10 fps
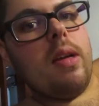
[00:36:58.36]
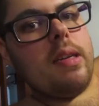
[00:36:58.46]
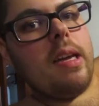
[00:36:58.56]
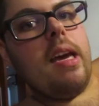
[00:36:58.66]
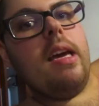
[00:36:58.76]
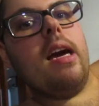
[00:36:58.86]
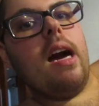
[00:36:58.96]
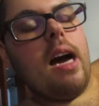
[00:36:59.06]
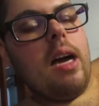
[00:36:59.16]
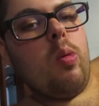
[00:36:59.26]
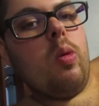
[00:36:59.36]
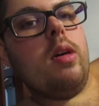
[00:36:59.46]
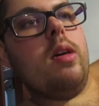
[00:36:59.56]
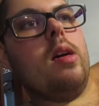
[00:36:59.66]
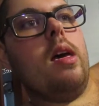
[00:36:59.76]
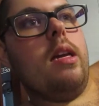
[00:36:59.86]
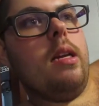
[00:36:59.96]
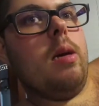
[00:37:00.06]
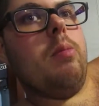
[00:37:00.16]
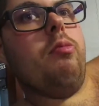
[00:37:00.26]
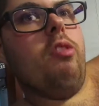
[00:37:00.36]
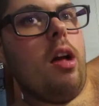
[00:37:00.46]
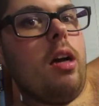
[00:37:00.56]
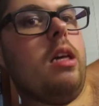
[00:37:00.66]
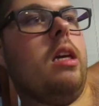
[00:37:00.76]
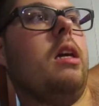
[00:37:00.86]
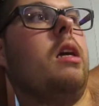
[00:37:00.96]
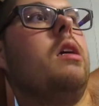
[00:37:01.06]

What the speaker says: day I will end up vlogging